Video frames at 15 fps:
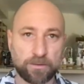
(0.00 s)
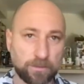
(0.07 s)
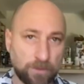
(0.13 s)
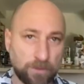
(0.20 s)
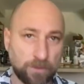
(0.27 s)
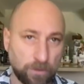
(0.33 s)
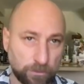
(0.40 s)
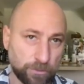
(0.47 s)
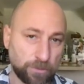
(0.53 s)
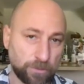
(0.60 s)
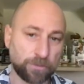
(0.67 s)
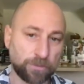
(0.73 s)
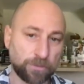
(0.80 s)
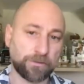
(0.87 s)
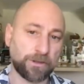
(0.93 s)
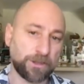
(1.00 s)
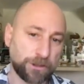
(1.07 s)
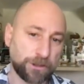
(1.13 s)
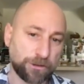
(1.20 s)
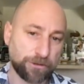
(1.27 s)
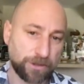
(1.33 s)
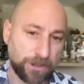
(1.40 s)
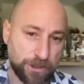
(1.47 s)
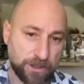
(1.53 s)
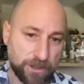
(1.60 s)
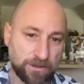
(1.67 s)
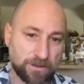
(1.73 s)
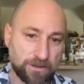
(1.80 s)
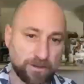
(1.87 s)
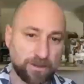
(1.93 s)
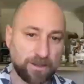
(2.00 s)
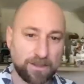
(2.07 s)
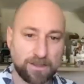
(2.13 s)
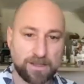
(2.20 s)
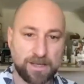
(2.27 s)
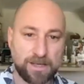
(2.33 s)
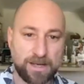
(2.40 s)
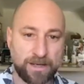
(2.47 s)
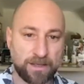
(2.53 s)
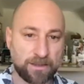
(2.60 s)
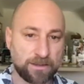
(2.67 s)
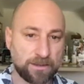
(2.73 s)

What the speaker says: very different cultural and religious traditions.